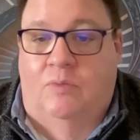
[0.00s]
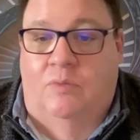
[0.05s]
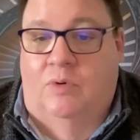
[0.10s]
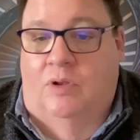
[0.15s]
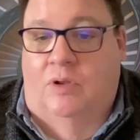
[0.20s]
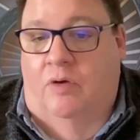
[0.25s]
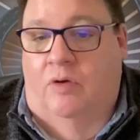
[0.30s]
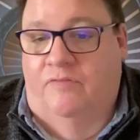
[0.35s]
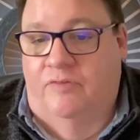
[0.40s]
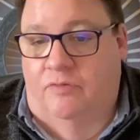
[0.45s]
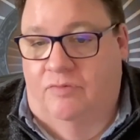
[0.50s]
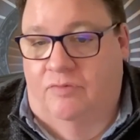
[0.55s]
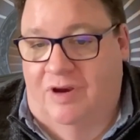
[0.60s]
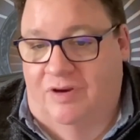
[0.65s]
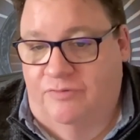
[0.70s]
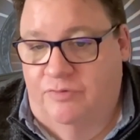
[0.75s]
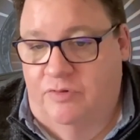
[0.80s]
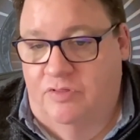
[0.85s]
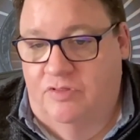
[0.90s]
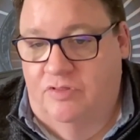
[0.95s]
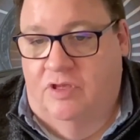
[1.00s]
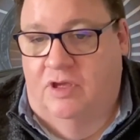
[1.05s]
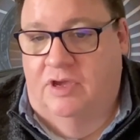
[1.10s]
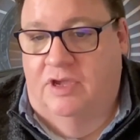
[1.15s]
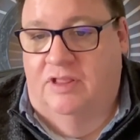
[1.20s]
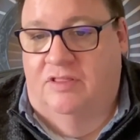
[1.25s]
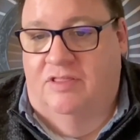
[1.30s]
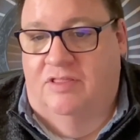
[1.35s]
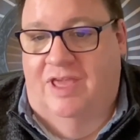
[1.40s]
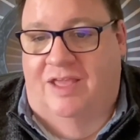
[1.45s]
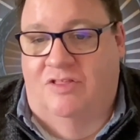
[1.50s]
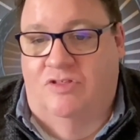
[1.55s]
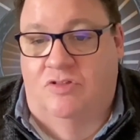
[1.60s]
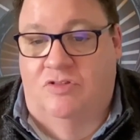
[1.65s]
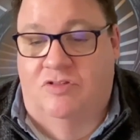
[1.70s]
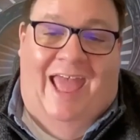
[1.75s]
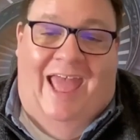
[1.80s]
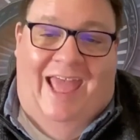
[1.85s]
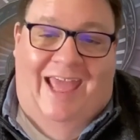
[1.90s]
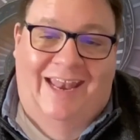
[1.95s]
we'll offer reference
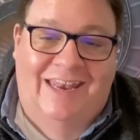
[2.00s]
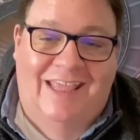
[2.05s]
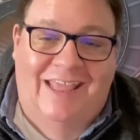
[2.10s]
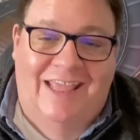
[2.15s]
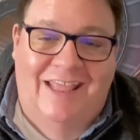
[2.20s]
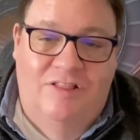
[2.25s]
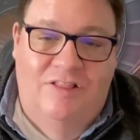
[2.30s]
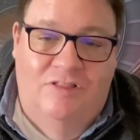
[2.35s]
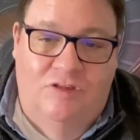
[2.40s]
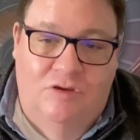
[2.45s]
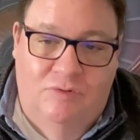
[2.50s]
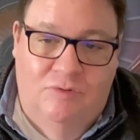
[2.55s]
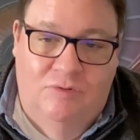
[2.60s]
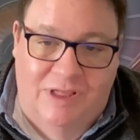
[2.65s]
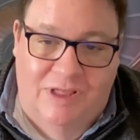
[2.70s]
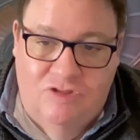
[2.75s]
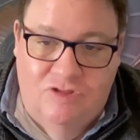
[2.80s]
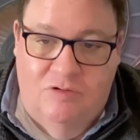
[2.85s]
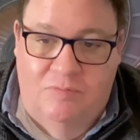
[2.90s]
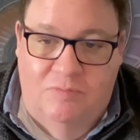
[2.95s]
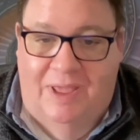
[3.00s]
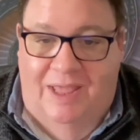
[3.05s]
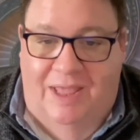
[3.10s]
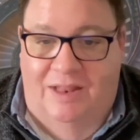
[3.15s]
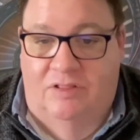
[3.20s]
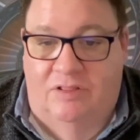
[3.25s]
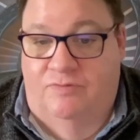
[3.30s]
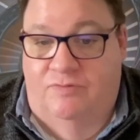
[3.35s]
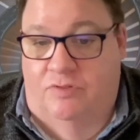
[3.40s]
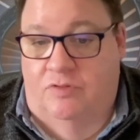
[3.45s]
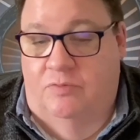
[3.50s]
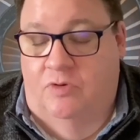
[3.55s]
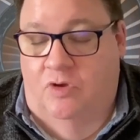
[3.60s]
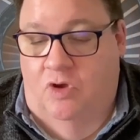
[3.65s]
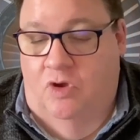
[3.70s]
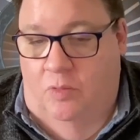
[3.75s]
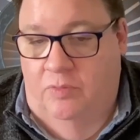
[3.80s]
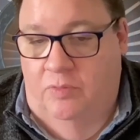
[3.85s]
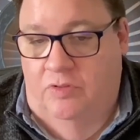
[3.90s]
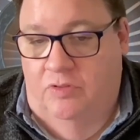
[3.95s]
architectures and integration patterns for some
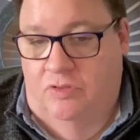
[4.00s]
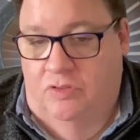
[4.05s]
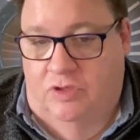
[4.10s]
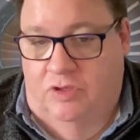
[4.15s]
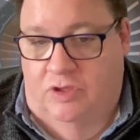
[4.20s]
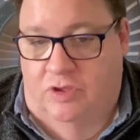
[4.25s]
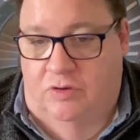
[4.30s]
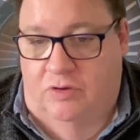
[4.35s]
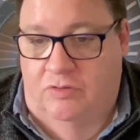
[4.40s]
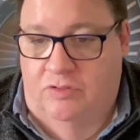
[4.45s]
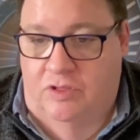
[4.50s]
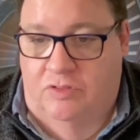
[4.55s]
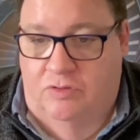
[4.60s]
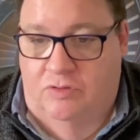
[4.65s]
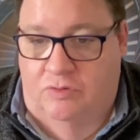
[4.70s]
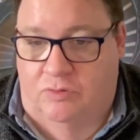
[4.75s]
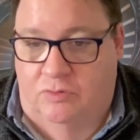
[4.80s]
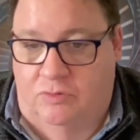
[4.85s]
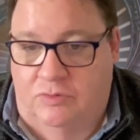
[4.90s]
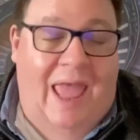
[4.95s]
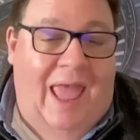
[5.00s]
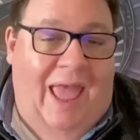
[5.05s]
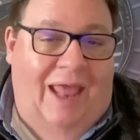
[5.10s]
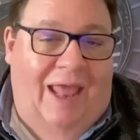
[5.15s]
common security tools.